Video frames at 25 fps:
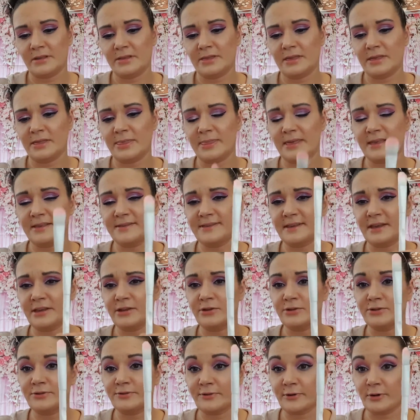this I
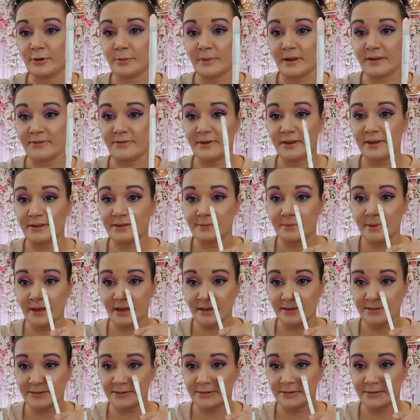use for my face
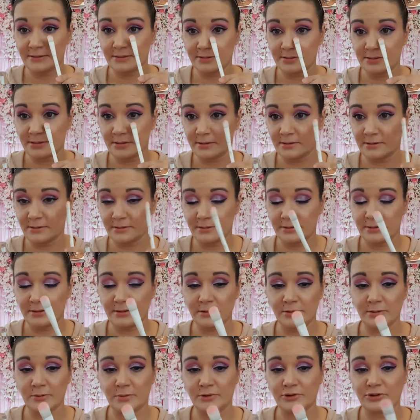masks. The
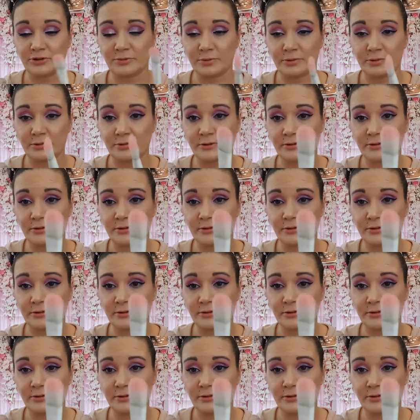ones you put